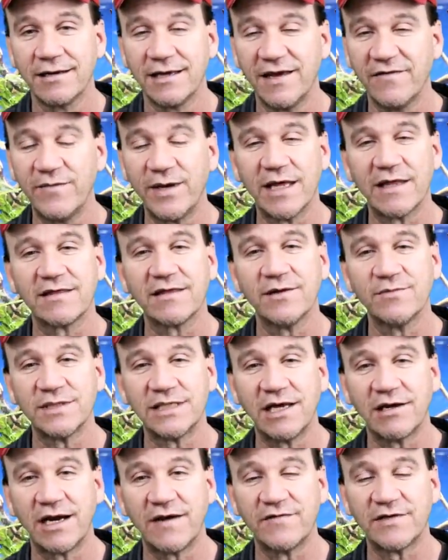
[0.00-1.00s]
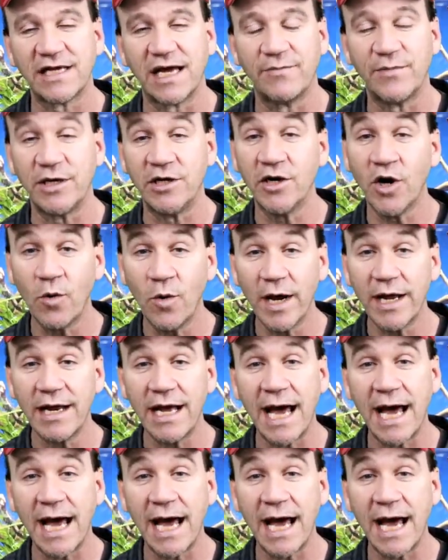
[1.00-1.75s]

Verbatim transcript: give me a thumbs down every time. But you know what?